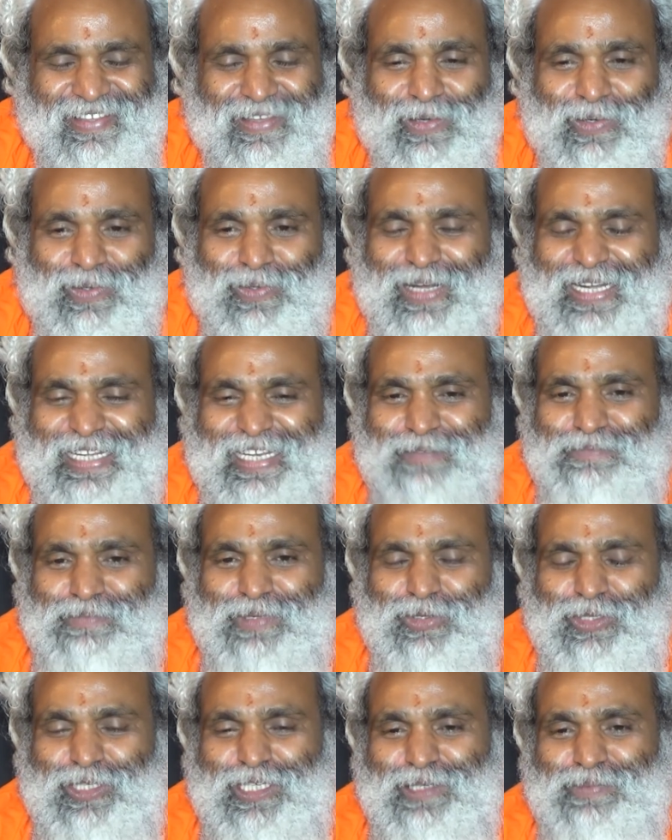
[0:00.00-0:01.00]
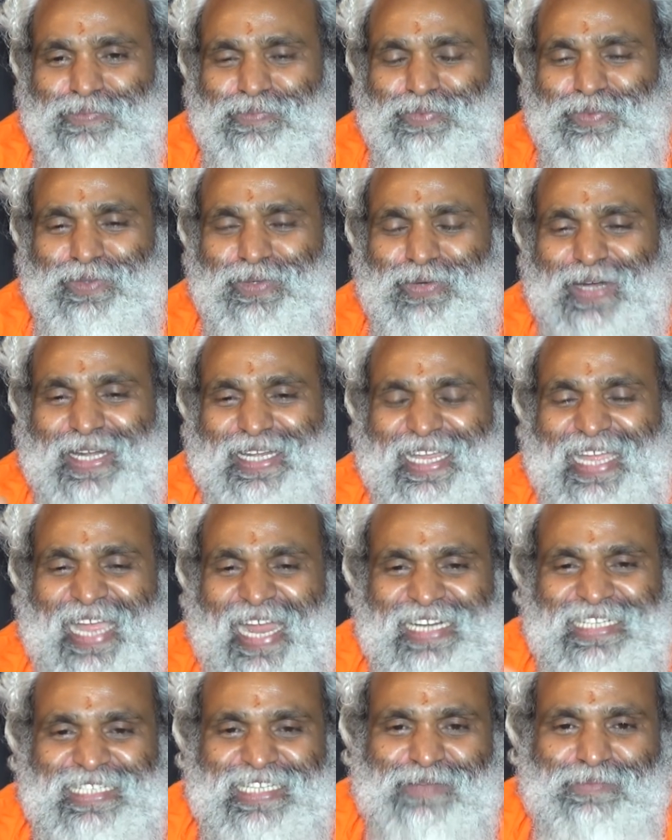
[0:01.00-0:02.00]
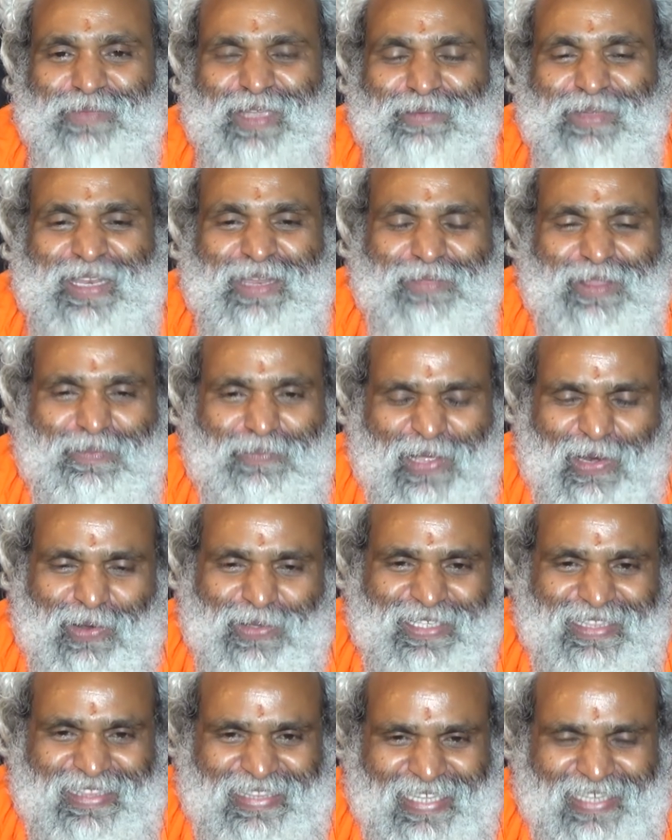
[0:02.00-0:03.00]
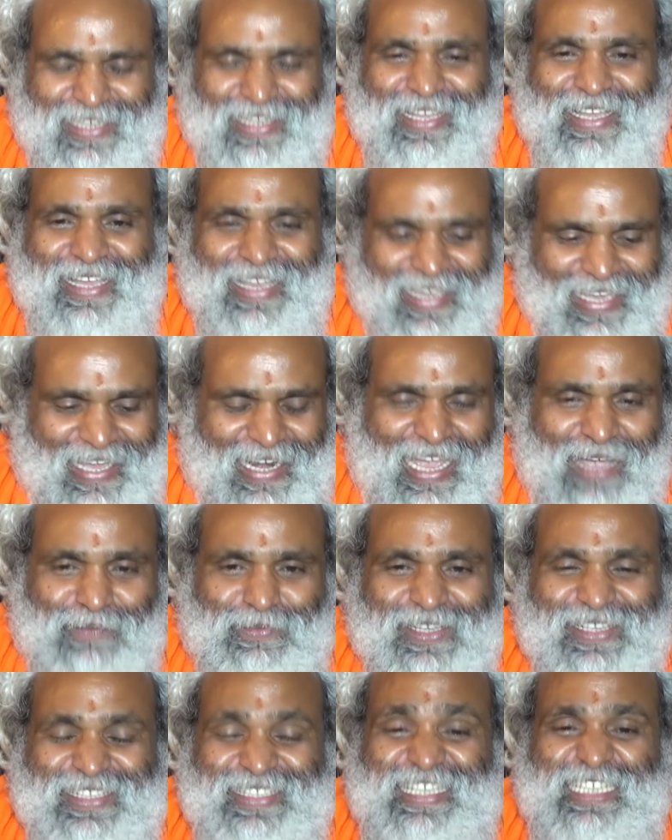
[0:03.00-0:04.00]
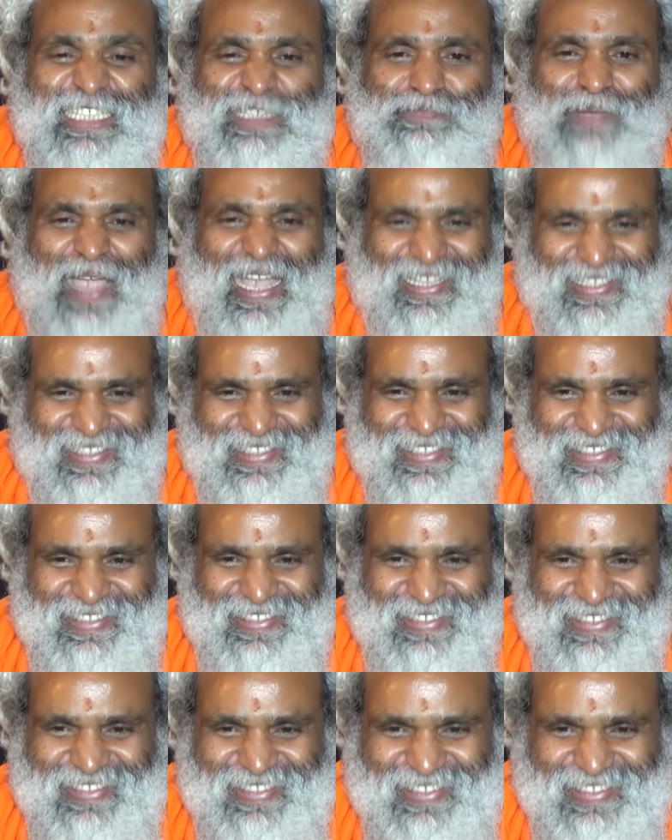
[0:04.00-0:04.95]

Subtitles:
What a beauty, what a handsome, even if the fellow is thin, can have 6 packs.